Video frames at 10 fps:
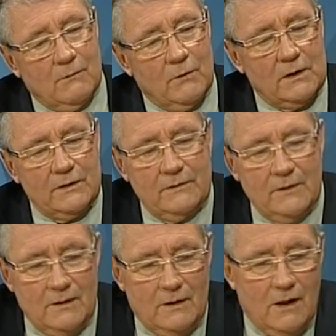Well,
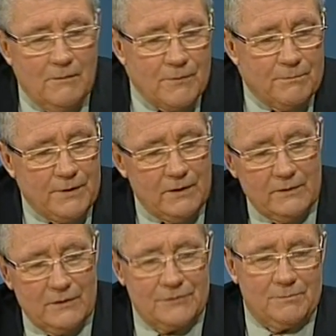I'm
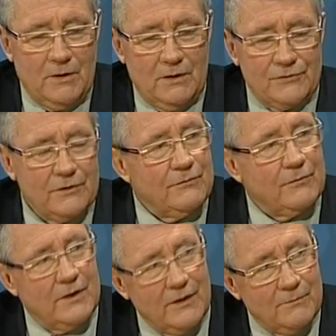preparing this policy
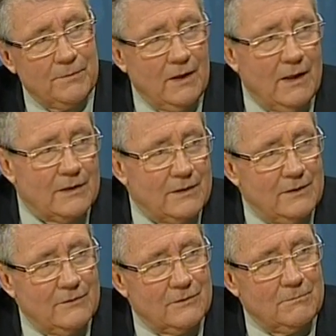for another
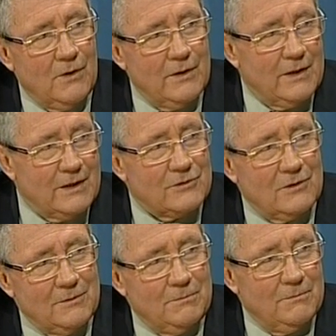party that might
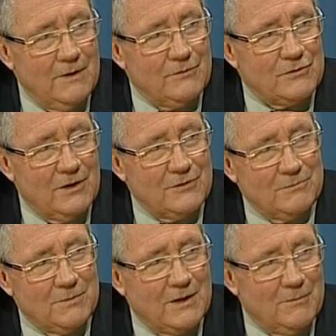actually have a chance
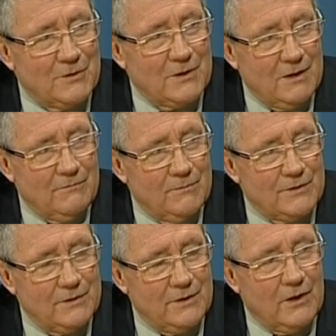of becoming the
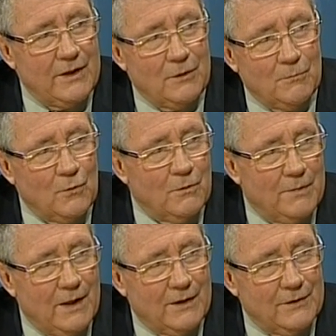government, and I know more
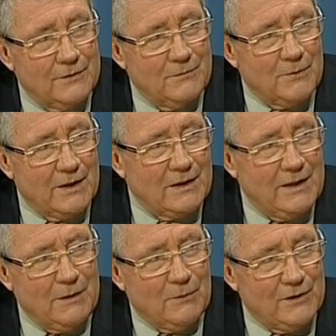about it than practically
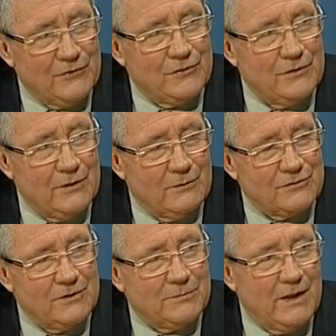anyone else in there
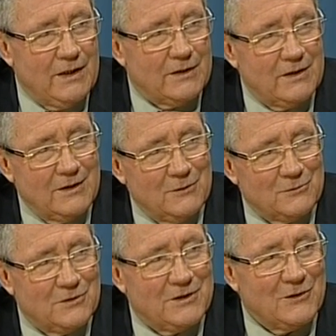except Annette King, who
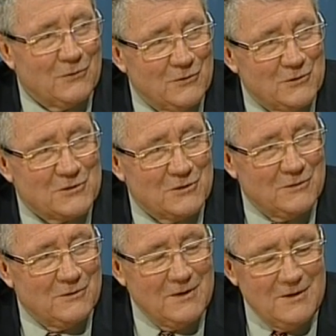was a dental nurse in
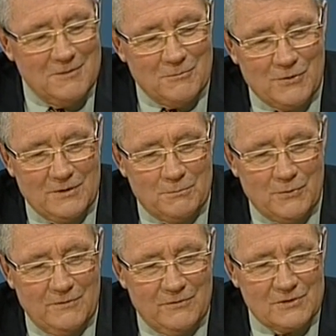a
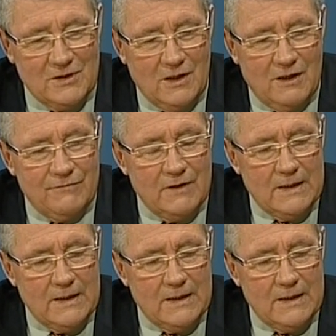previous life.